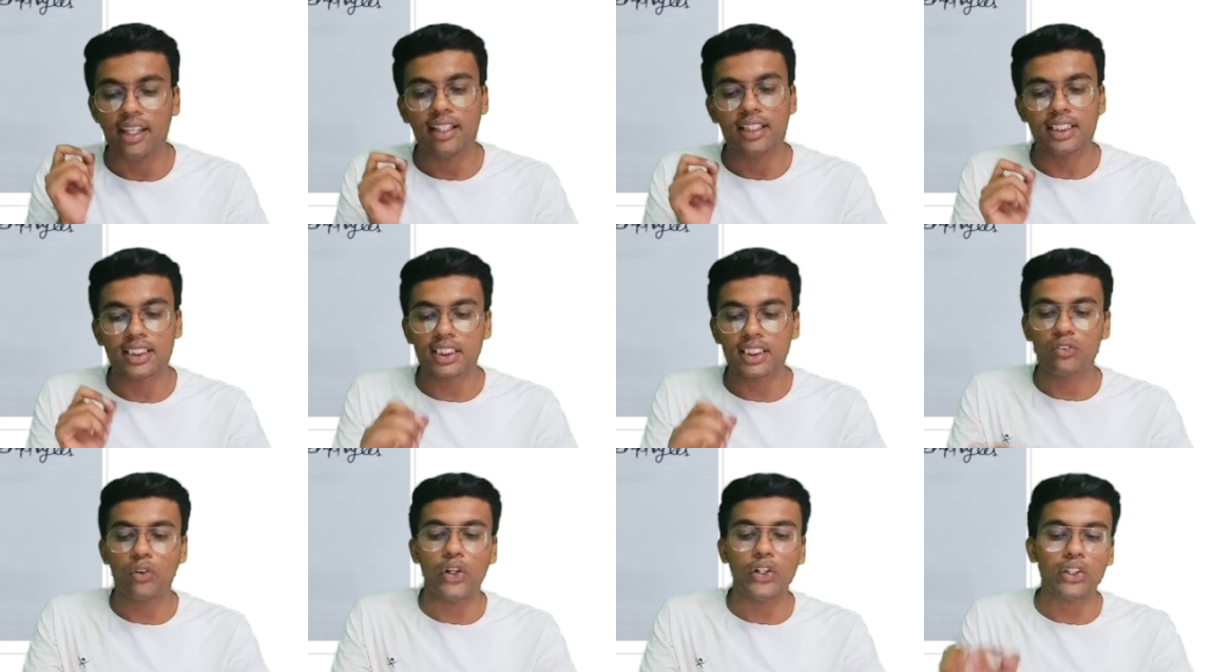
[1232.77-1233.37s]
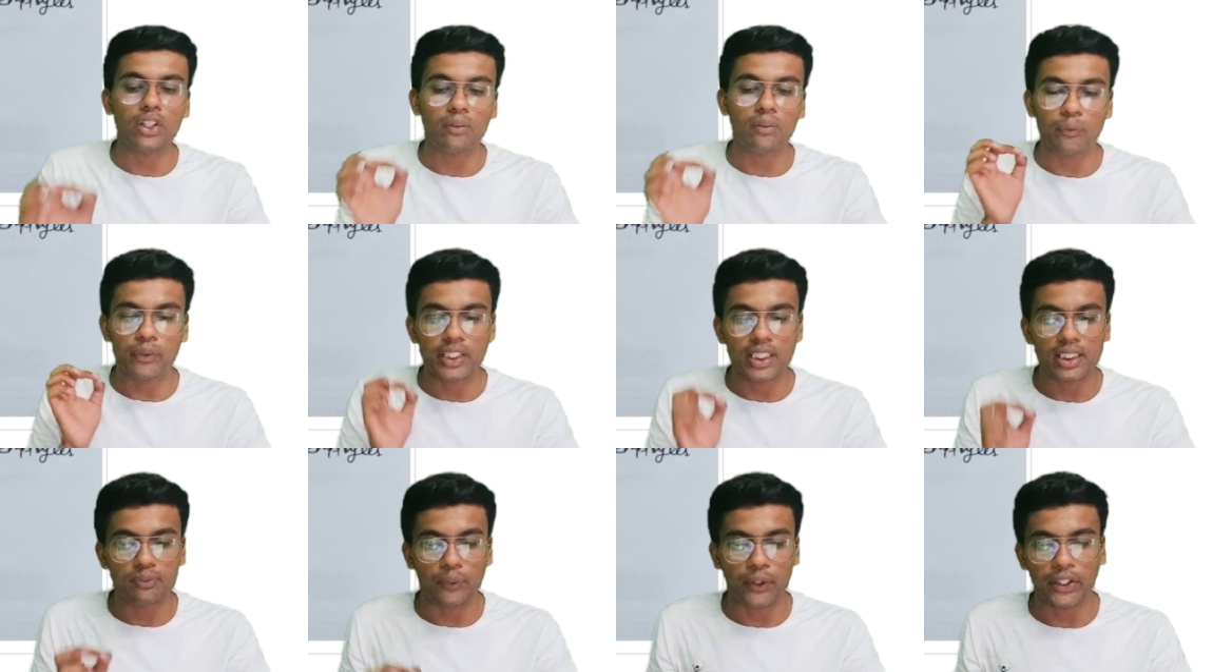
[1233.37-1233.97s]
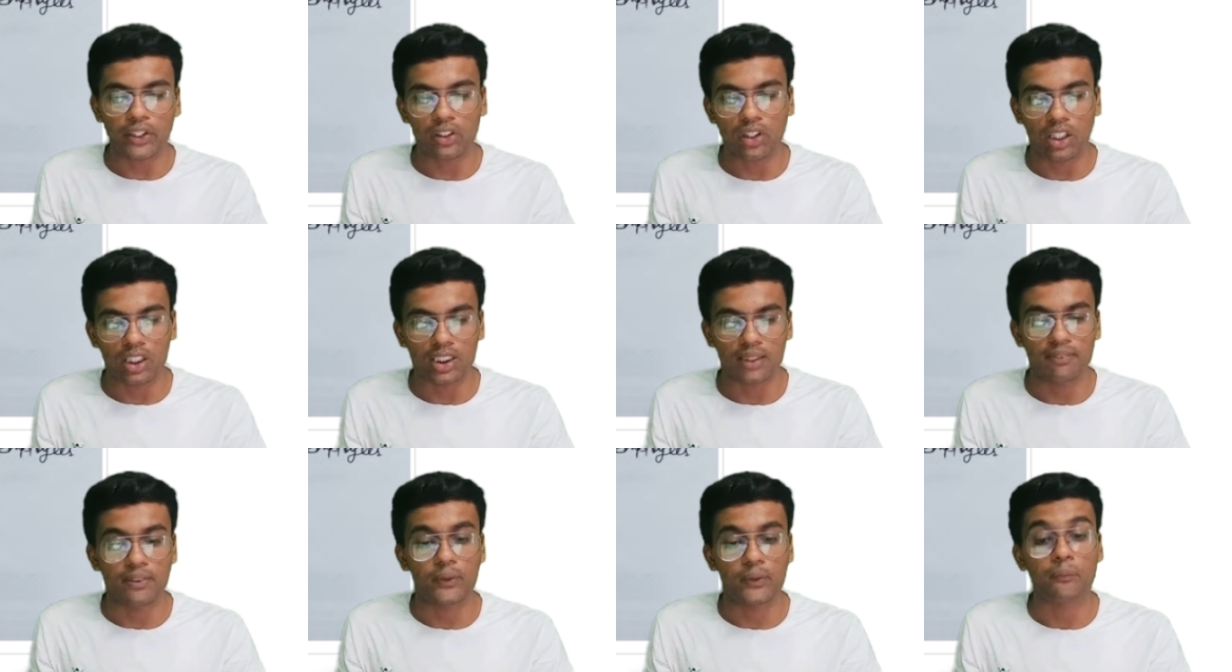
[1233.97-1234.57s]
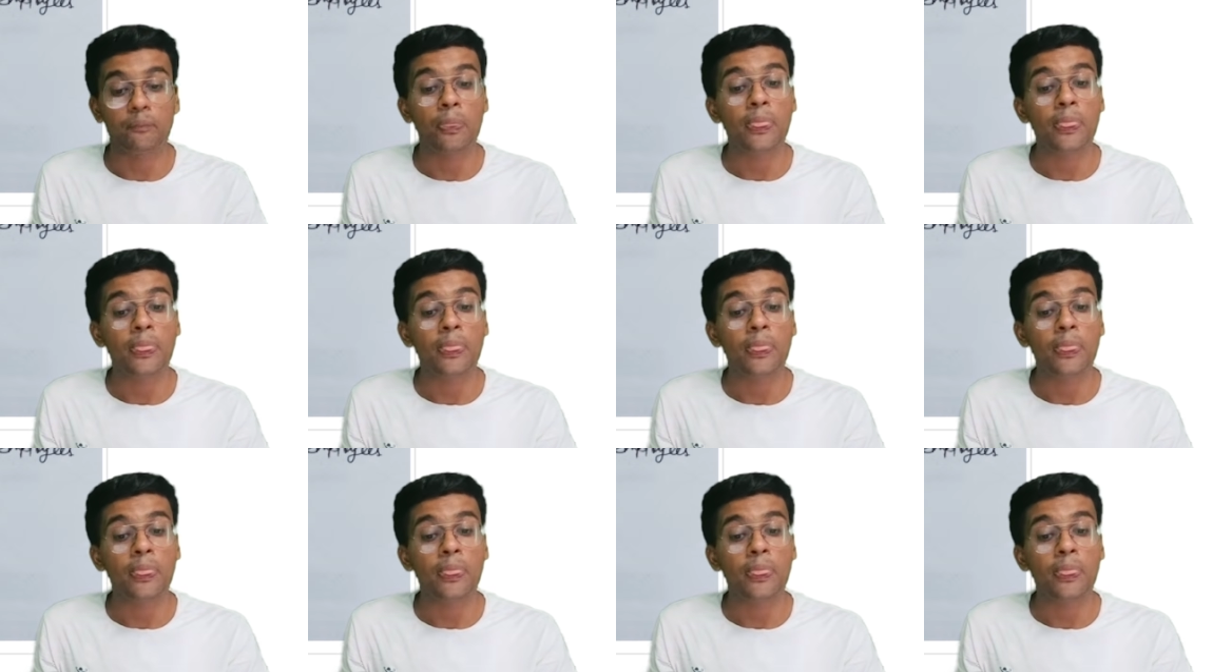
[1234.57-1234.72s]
This is what this point talks about.